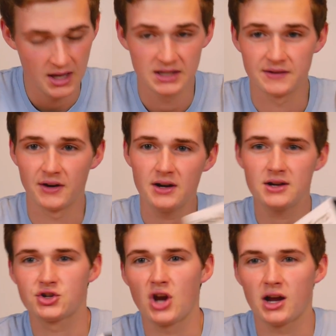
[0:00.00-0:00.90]
very nice
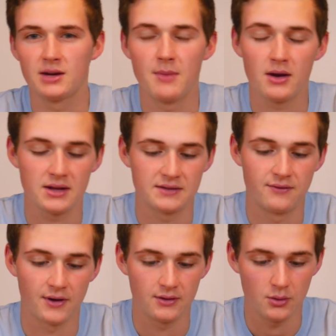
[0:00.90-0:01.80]
shotgun mount. It's a
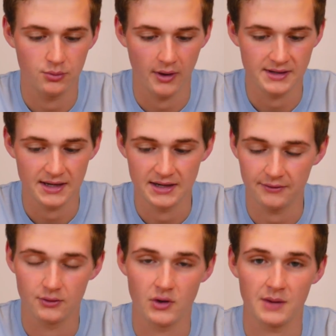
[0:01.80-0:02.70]
very low price. I
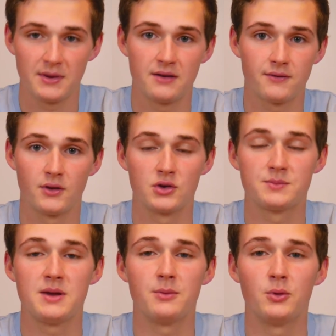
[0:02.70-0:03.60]
definitely recommend it for those
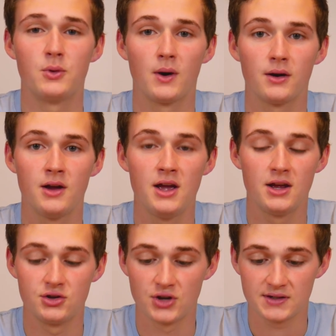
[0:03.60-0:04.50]
people who are
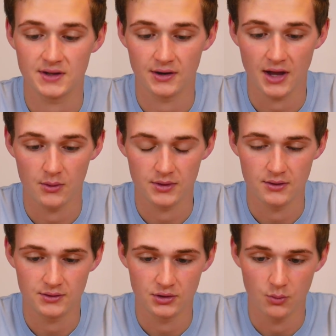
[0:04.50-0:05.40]
just starting out with
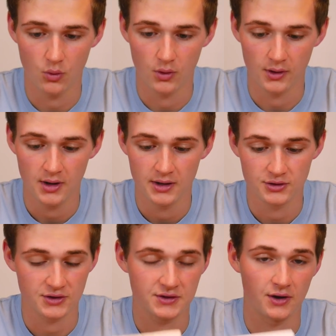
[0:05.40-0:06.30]
YouTube or
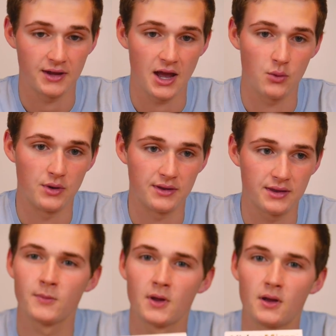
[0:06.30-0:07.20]
just starting out with
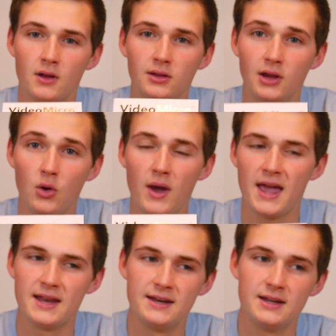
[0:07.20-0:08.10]

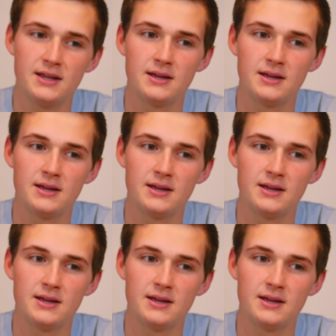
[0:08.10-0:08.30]
low-end